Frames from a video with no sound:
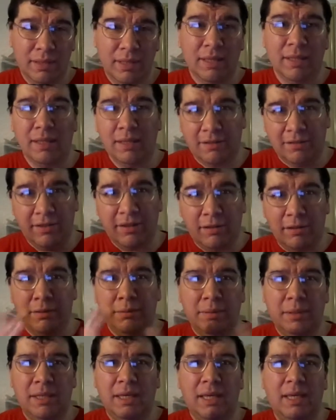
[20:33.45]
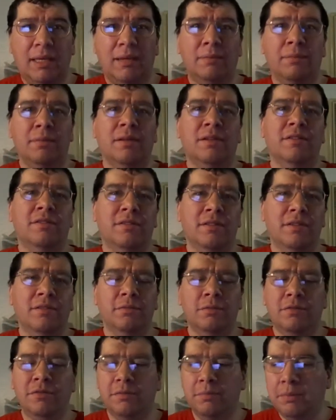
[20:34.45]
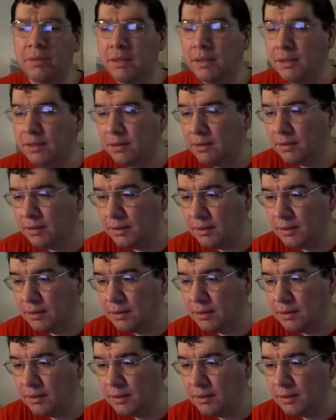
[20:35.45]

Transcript: yeah, that's how he became, as we speak.